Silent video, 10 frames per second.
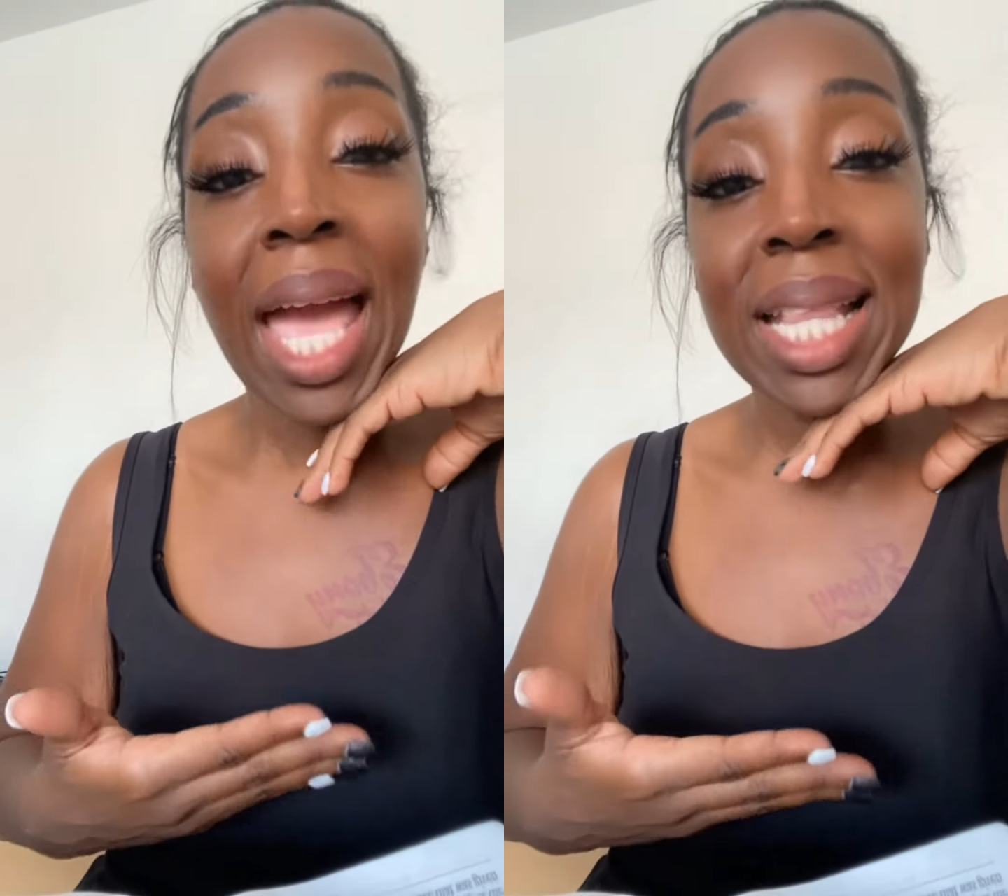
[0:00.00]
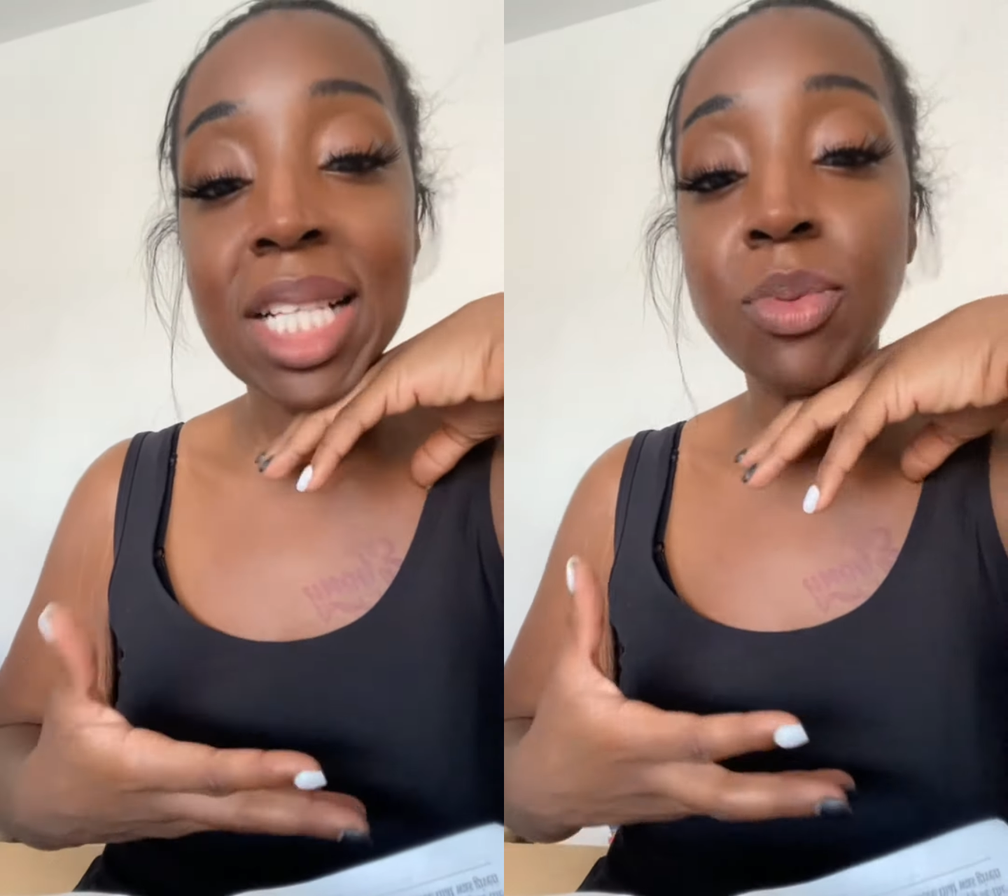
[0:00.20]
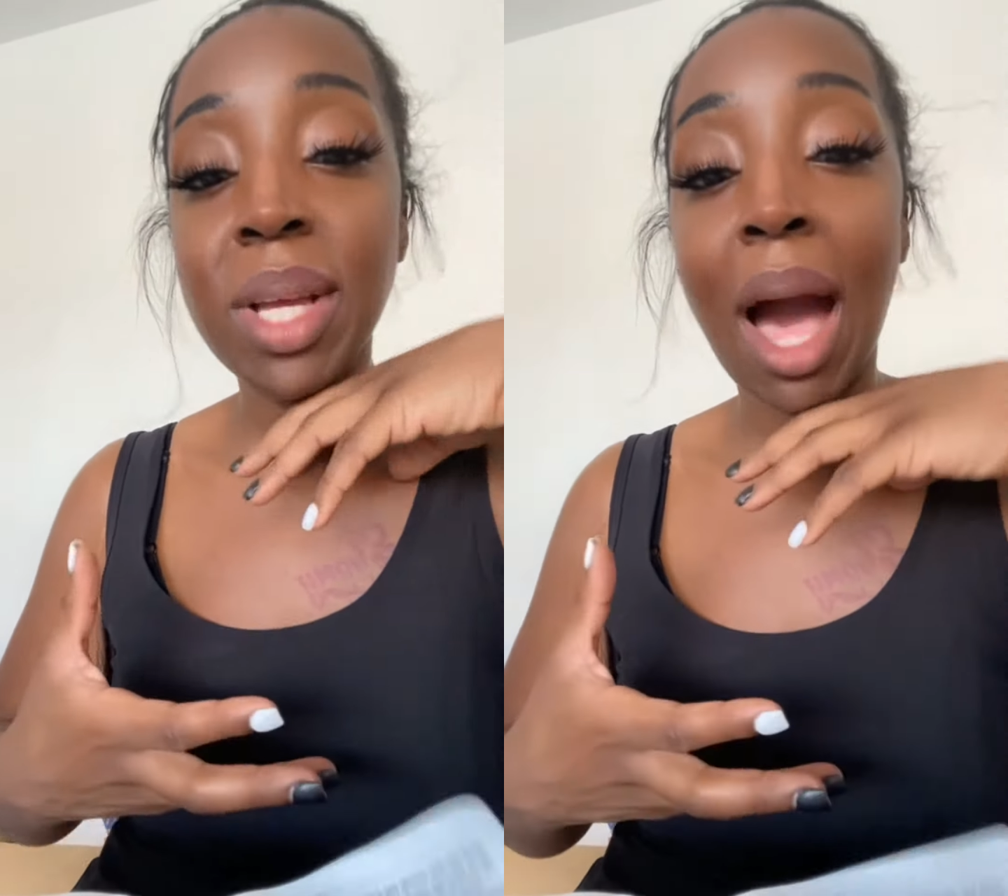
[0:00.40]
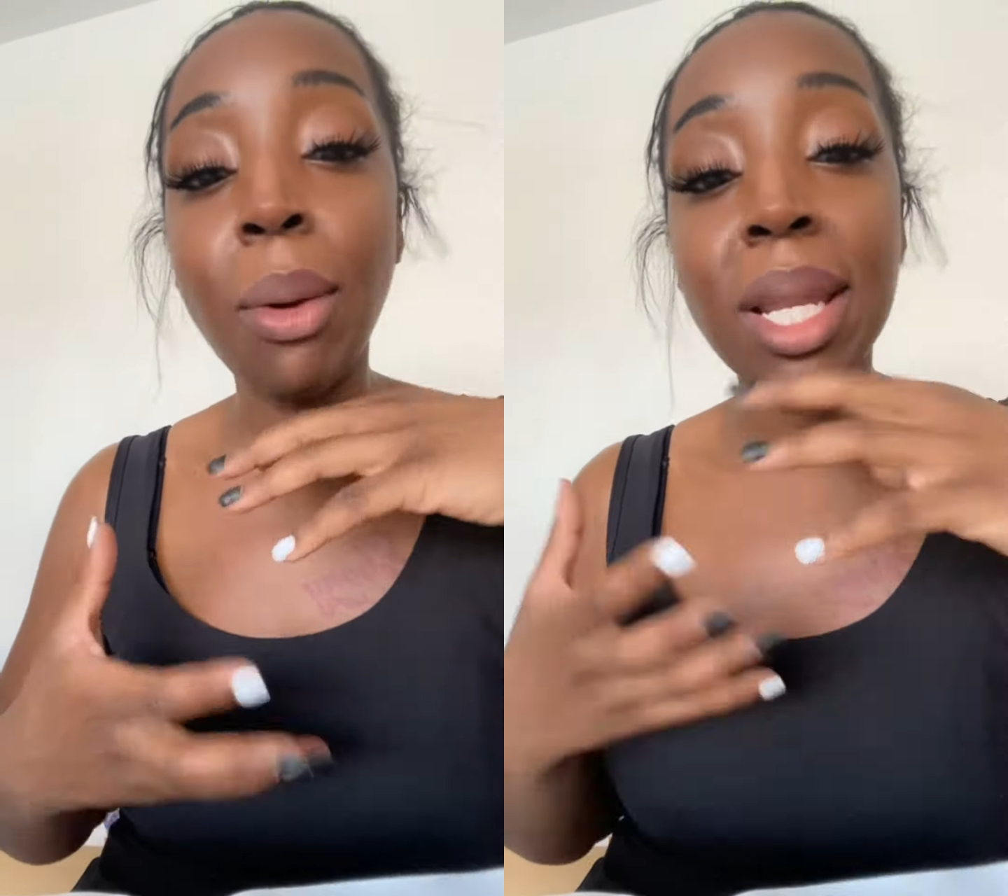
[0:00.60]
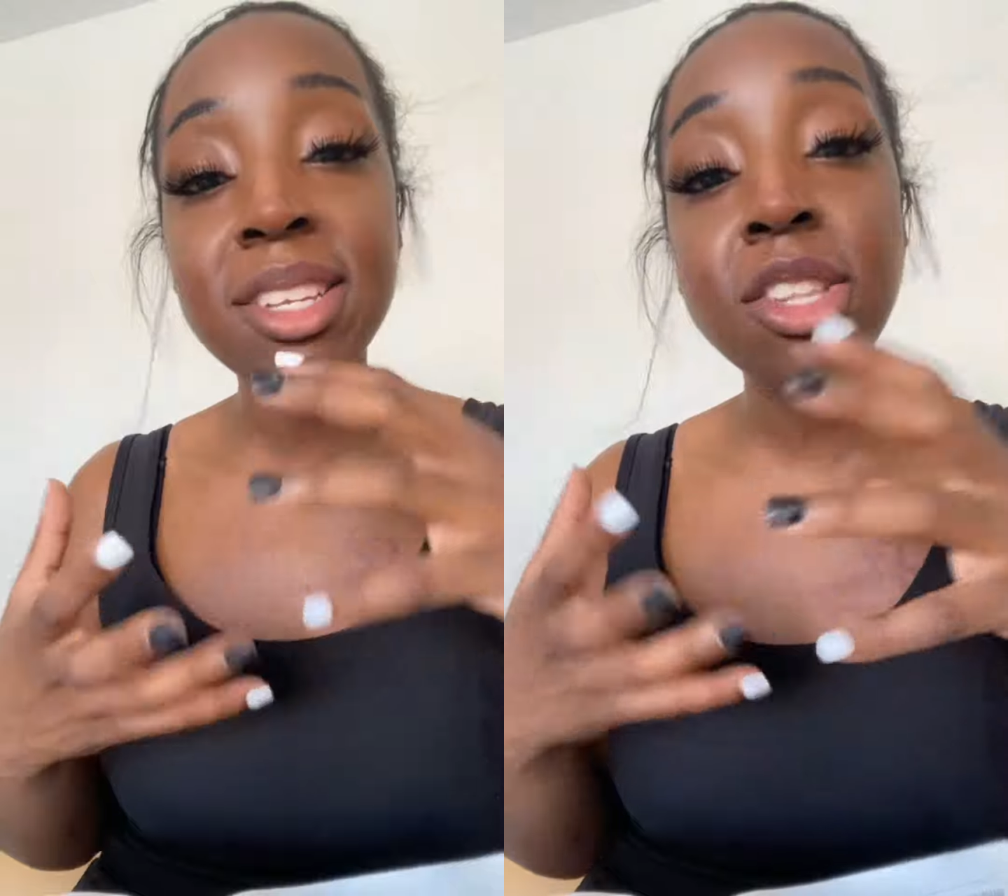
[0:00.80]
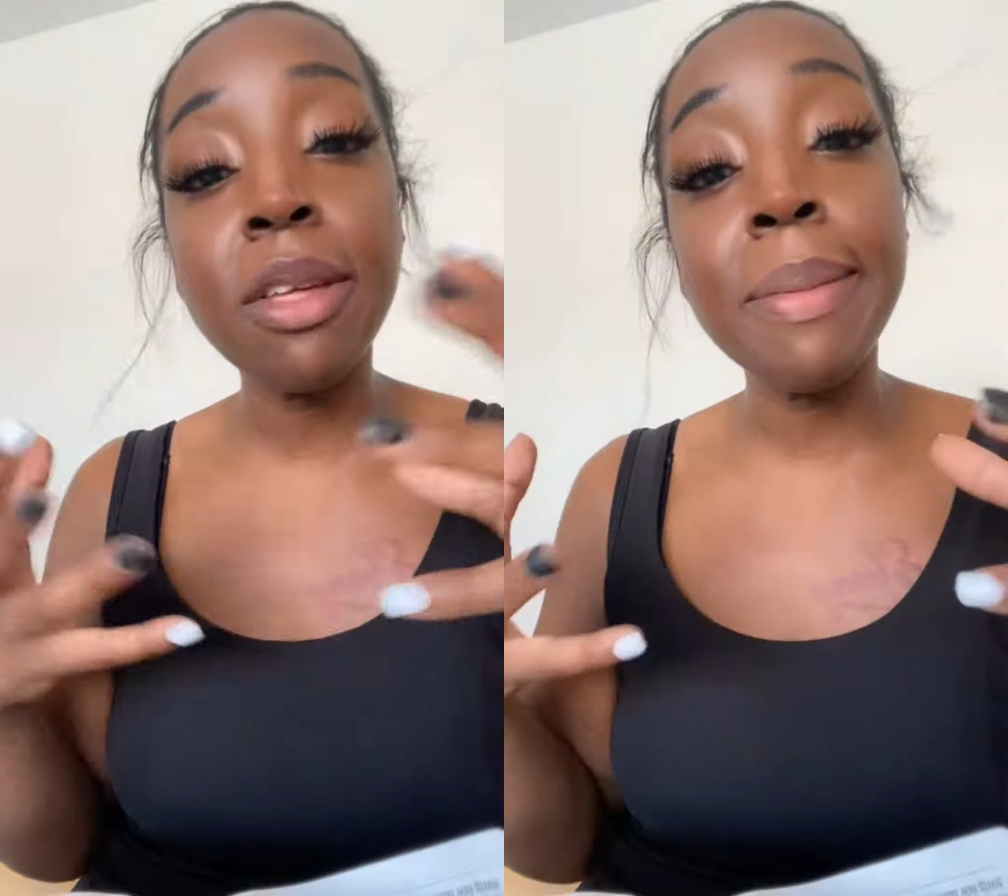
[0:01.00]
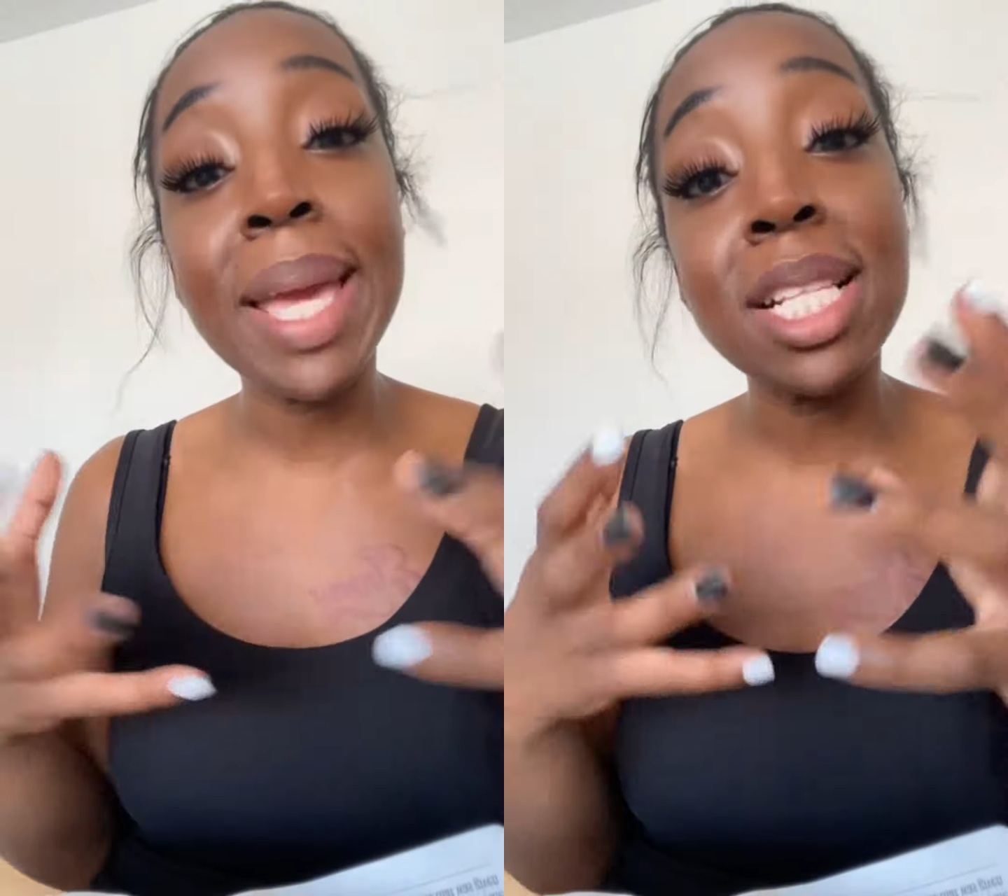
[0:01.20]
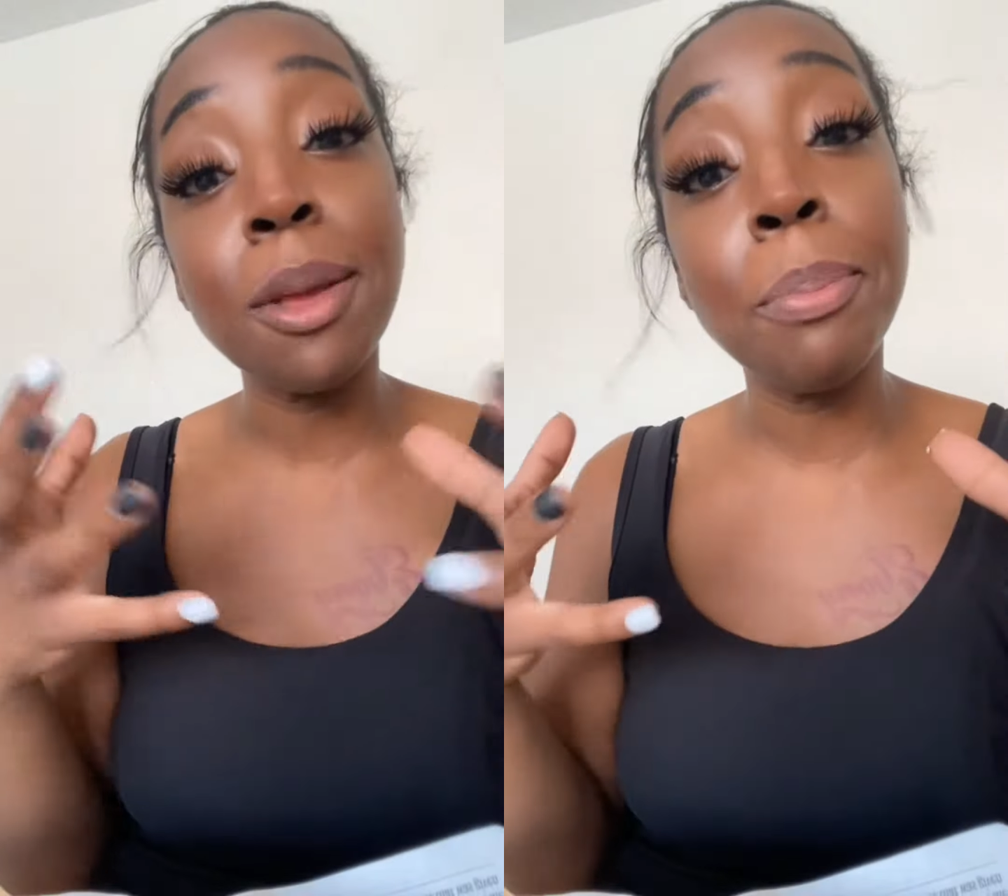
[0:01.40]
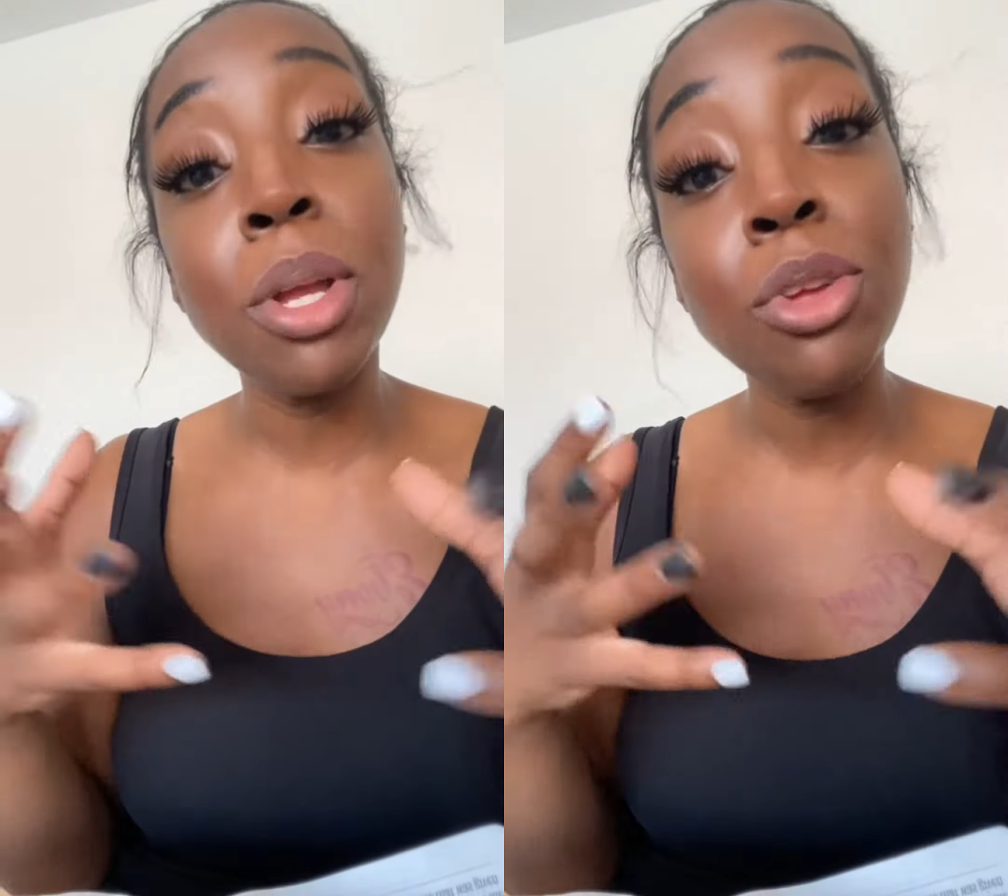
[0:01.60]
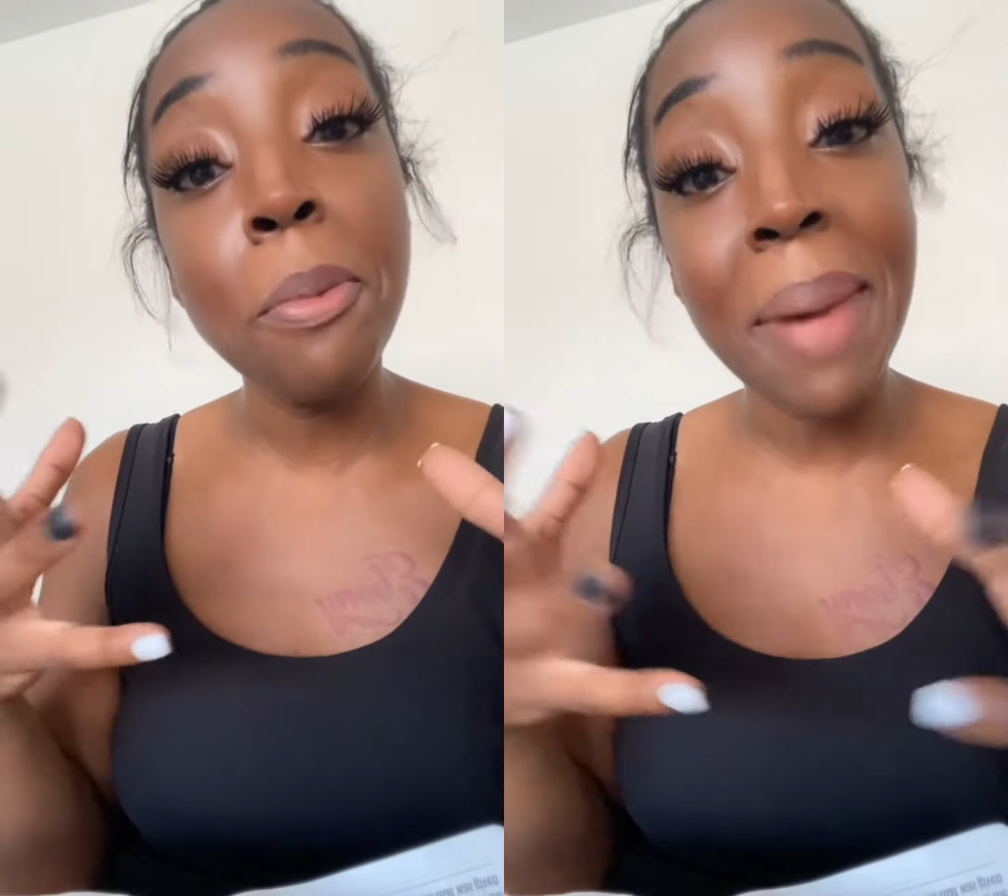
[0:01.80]
And that's when God will literally begin to
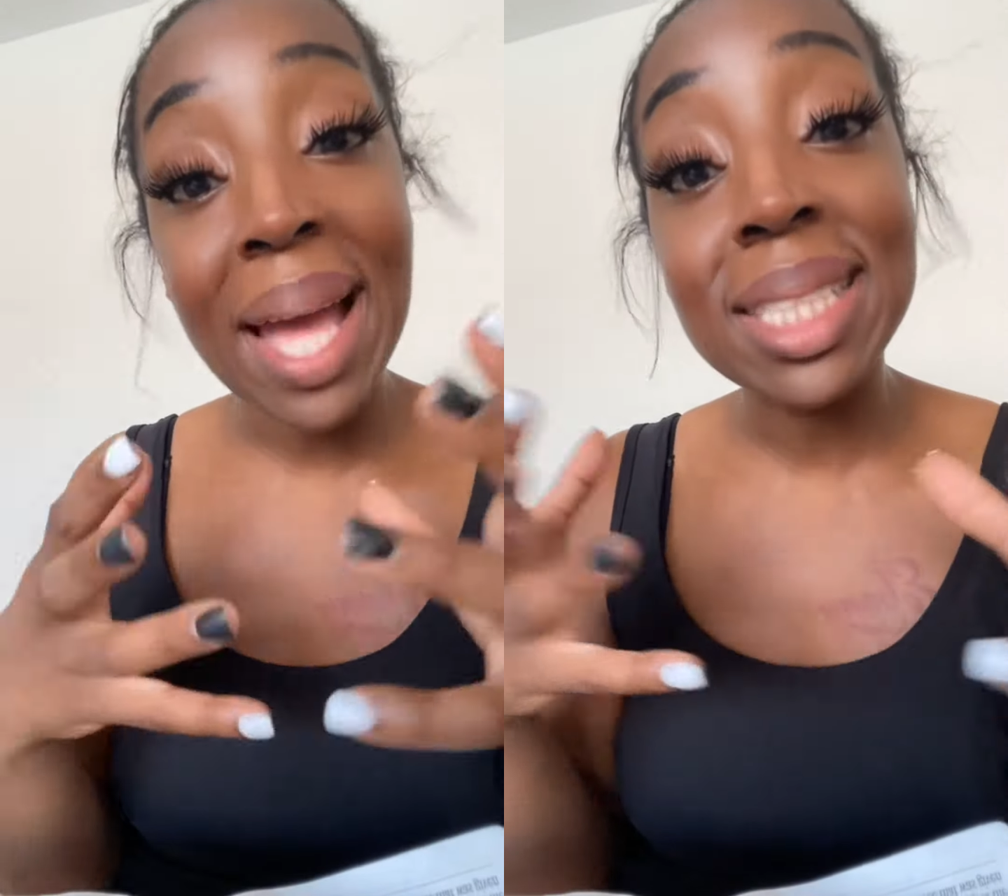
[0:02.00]
put you back